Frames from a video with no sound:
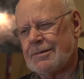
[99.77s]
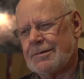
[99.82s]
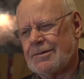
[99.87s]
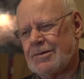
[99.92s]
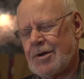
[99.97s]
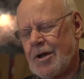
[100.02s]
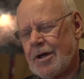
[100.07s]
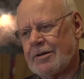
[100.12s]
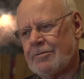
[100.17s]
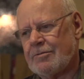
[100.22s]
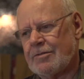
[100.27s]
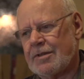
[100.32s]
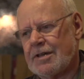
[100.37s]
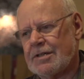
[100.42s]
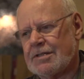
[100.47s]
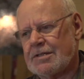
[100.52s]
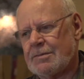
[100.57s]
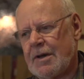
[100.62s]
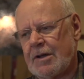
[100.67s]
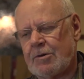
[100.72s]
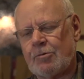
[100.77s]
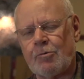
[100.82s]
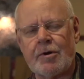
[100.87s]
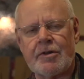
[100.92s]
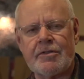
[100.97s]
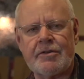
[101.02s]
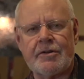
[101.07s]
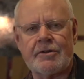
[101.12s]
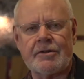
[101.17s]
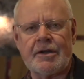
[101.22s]
talking with kids about
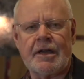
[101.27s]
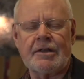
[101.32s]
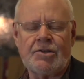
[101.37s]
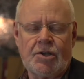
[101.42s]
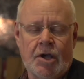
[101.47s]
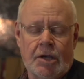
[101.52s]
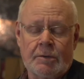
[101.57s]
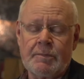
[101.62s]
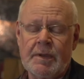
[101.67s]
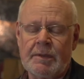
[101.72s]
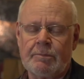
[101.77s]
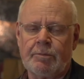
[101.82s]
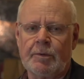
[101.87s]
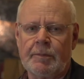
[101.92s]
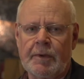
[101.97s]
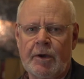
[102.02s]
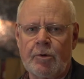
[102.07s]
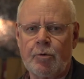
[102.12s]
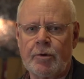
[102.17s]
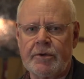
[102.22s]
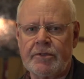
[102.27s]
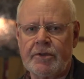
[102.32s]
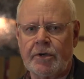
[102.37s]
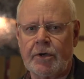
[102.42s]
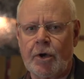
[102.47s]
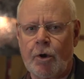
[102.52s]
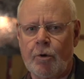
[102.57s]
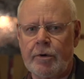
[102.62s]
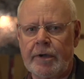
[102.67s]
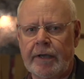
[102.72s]
where they're and young people about where they're
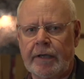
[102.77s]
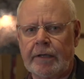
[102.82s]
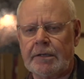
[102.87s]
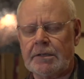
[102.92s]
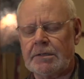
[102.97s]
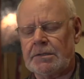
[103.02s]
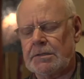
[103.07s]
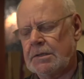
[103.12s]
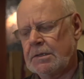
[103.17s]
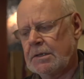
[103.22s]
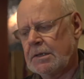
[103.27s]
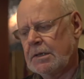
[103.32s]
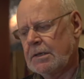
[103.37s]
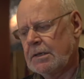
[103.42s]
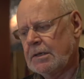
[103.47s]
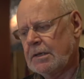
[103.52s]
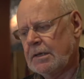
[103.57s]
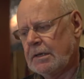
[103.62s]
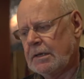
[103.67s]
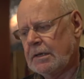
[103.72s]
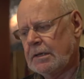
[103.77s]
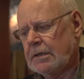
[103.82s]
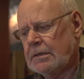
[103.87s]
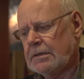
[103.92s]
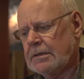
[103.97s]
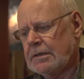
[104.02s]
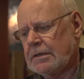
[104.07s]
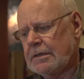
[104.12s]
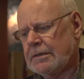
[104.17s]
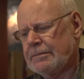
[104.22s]
going, and
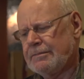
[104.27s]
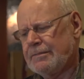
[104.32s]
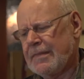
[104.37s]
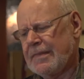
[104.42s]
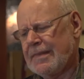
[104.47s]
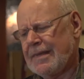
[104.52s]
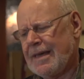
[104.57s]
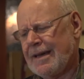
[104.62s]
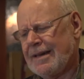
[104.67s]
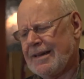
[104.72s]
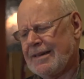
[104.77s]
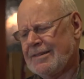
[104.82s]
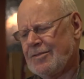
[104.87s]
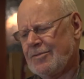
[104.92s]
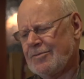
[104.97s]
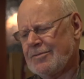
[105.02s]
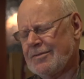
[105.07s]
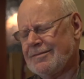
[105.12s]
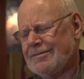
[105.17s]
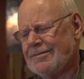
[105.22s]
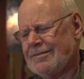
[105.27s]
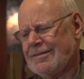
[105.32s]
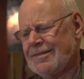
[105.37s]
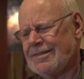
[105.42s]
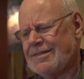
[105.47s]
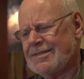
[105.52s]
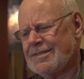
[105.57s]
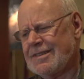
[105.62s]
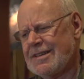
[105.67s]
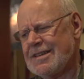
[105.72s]
and uh, I don't
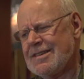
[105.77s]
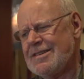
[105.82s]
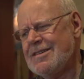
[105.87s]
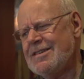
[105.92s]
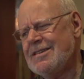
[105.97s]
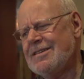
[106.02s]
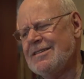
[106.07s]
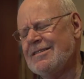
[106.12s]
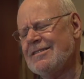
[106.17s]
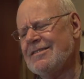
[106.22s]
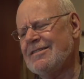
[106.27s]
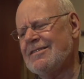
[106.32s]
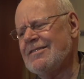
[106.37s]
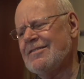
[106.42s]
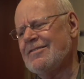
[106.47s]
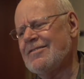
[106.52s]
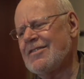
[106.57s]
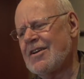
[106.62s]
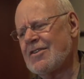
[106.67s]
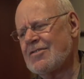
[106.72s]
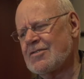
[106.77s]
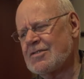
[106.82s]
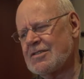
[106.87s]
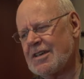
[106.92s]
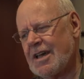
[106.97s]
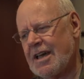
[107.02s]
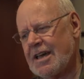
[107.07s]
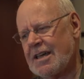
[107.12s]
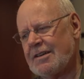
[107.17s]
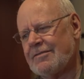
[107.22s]
see their
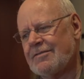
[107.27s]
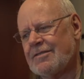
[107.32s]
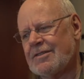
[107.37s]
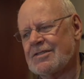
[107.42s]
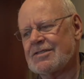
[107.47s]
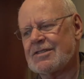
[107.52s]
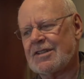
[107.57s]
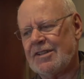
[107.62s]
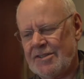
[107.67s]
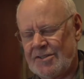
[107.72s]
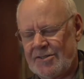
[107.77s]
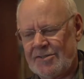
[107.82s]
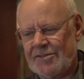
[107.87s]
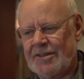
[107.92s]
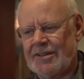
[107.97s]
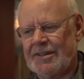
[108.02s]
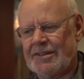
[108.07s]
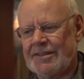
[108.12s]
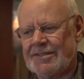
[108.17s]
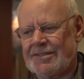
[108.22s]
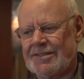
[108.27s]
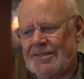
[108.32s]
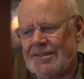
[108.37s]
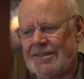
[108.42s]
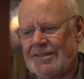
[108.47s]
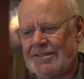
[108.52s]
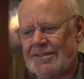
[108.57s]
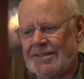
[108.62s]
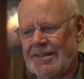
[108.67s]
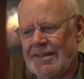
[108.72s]
side of it as clearly as,
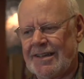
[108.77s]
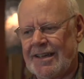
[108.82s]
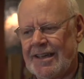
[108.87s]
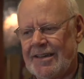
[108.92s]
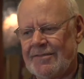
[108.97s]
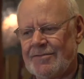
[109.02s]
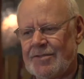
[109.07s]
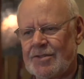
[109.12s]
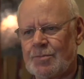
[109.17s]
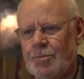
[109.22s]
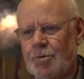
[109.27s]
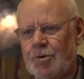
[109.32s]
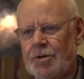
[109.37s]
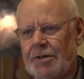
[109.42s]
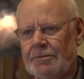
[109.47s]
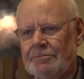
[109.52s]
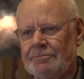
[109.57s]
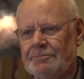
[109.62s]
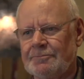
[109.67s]
as I have this morning.